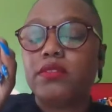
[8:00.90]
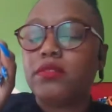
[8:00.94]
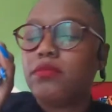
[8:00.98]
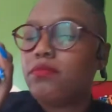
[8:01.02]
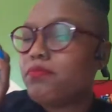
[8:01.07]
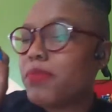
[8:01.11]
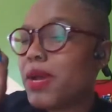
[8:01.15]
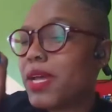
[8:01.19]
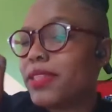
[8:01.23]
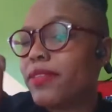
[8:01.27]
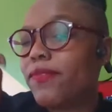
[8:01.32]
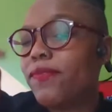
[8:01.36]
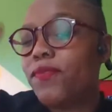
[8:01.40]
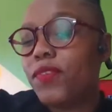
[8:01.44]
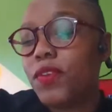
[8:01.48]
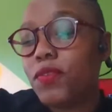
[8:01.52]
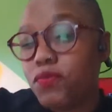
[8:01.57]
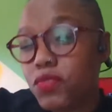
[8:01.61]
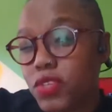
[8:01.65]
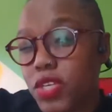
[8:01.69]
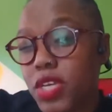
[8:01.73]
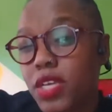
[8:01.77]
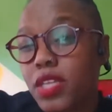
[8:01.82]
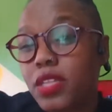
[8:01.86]
by the
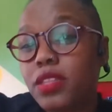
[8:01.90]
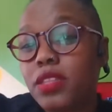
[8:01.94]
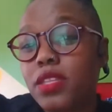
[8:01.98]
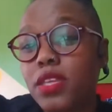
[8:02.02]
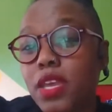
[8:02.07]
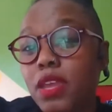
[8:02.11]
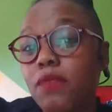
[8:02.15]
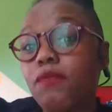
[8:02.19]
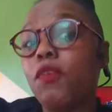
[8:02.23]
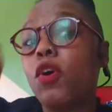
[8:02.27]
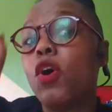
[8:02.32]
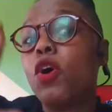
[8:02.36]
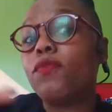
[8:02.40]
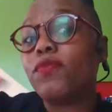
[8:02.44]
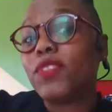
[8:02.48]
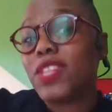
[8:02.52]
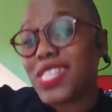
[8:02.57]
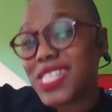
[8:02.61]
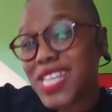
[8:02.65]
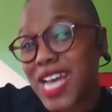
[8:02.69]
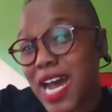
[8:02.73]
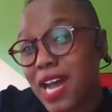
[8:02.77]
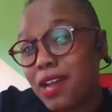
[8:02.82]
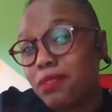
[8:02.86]
15th, if off the
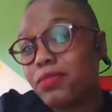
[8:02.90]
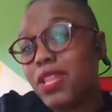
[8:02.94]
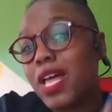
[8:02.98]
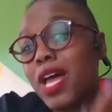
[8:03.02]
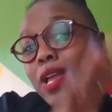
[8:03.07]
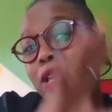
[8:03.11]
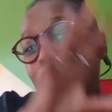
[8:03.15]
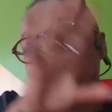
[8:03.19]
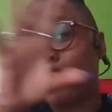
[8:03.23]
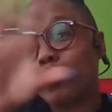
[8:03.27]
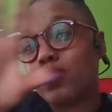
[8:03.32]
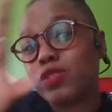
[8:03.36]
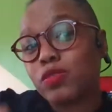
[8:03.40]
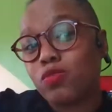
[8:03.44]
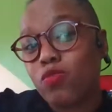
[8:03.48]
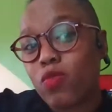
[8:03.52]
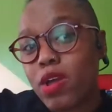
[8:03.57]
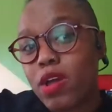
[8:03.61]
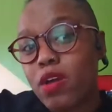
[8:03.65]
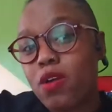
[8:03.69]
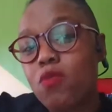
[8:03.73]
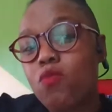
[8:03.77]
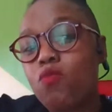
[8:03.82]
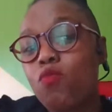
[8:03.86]
timeline goes
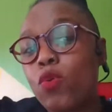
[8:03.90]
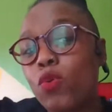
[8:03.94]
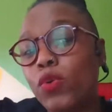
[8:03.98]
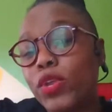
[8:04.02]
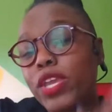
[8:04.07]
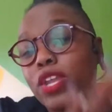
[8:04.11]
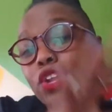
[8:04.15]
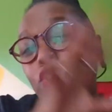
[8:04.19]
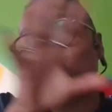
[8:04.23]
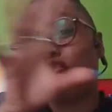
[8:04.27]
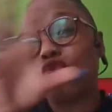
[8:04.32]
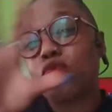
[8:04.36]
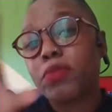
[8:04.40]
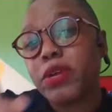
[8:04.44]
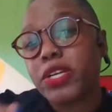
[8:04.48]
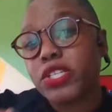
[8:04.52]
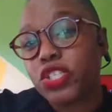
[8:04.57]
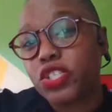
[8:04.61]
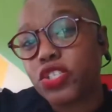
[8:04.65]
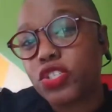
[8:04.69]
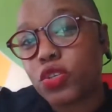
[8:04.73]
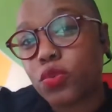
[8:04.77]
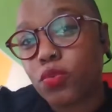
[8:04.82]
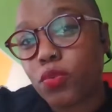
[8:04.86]
well, we'll get a new
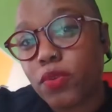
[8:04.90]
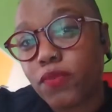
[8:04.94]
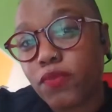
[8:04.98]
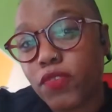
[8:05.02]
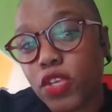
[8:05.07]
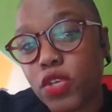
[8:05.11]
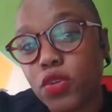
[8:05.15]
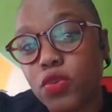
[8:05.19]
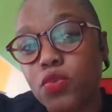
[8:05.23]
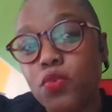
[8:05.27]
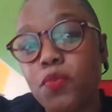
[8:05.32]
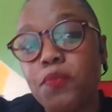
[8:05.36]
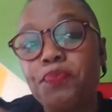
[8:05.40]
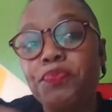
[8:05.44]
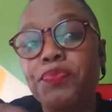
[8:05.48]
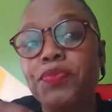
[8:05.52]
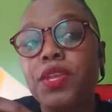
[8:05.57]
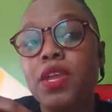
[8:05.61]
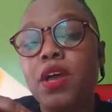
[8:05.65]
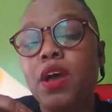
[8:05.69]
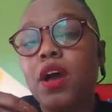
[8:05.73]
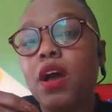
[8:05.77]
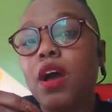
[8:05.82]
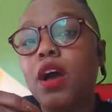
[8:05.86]
budget to review
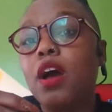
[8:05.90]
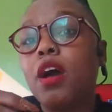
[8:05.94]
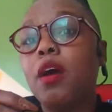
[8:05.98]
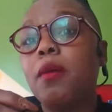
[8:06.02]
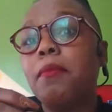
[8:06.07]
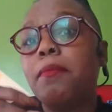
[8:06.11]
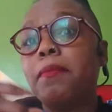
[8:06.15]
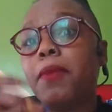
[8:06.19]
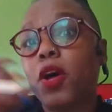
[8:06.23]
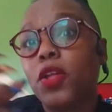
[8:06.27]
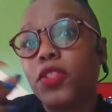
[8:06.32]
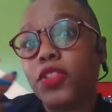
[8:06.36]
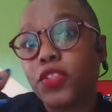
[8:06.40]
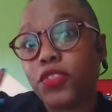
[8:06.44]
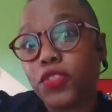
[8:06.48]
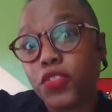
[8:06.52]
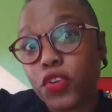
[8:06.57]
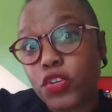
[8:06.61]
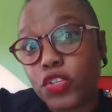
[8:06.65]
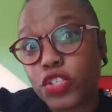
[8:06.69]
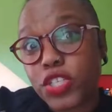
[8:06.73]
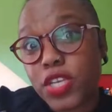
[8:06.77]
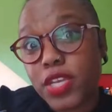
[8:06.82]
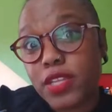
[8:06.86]
on the
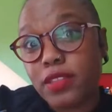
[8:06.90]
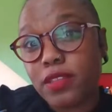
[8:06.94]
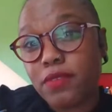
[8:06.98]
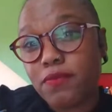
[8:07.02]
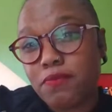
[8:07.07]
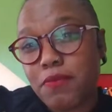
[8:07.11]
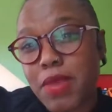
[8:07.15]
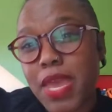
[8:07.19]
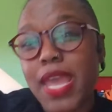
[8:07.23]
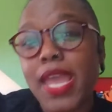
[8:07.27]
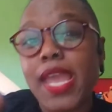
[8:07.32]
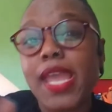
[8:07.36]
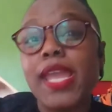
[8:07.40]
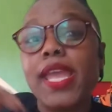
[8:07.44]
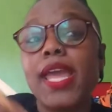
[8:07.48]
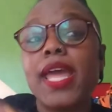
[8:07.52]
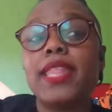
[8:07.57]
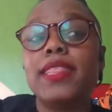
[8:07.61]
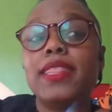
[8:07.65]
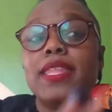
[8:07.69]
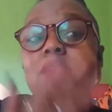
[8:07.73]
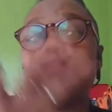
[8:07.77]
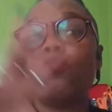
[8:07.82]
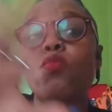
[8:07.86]
13th of May,
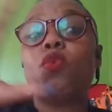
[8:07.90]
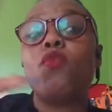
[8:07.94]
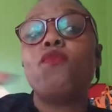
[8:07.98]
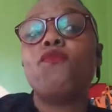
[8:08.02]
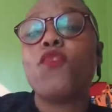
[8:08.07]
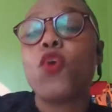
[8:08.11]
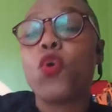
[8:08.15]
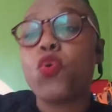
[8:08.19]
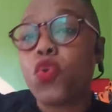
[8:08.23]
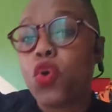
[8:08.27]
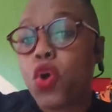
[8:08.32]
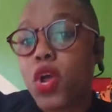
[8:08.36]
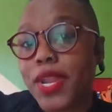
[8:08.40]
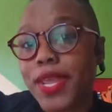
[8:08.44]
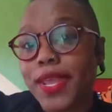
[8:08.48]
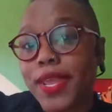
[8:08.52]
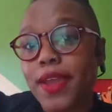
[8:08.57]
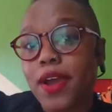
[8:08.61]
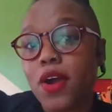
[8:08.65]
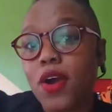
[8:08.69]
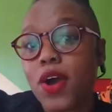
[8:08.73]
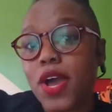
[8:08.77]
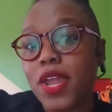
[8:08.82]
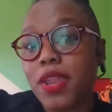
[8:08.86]
and then we'll vote on it
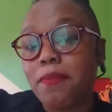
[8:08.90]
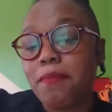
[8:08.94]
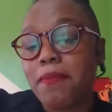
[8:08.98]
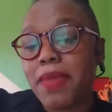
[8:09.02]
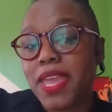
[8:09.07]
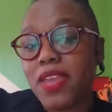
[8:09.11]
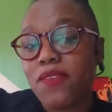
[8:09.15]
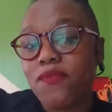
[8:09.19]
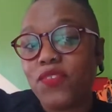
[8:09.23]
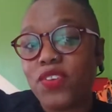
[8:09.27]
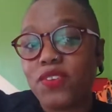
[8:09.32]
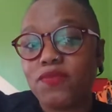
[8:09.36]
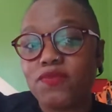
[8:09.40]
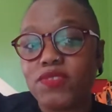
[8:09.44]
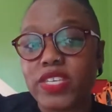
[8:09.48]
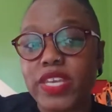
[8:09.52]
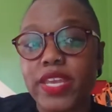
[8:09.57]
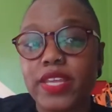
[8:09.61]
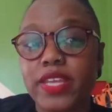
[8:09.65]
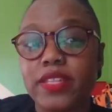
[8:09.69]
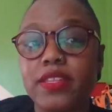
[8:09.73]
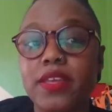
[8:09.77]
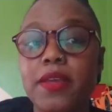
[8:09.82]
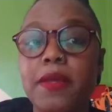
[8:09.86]
on May
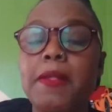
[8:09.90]
15th.